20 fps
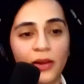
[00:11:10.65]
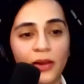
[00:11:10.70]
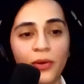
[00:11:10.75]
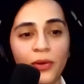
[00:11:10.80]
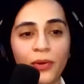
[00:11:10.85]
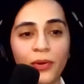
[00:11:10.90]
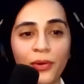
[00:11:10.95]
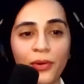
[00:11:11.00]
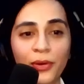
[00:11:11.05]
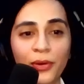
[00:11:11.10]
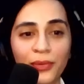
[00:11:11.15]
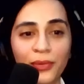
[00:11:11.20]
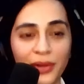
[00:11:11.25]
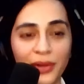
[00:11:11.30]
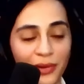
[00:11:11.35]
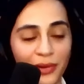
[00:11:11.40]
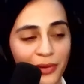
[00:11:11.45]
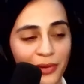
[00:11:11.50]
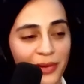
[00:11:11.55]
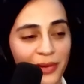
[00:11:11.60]
or, you
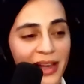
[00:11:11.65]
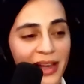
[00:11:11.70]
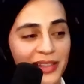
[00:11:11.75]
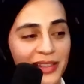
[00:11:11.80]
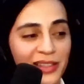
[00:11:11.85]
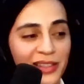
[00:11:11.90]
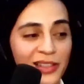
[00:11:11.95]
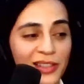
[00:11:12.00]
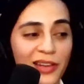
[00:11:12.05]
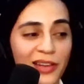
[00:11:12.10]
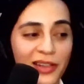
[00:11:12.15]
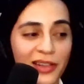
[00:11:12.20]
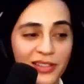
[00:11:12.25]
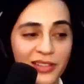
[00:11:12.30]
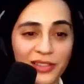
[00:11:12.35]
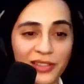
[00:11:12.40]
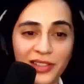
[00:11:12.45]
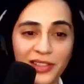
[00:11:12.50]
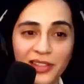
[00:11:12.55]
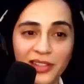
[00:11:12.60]
know, has these
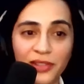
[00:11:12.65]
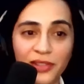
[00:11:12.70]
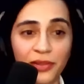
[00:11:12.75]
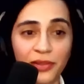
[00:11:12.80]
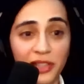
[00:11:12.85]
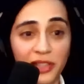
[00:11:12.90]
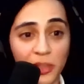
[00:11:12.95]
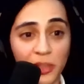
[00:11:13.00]
characteristics or this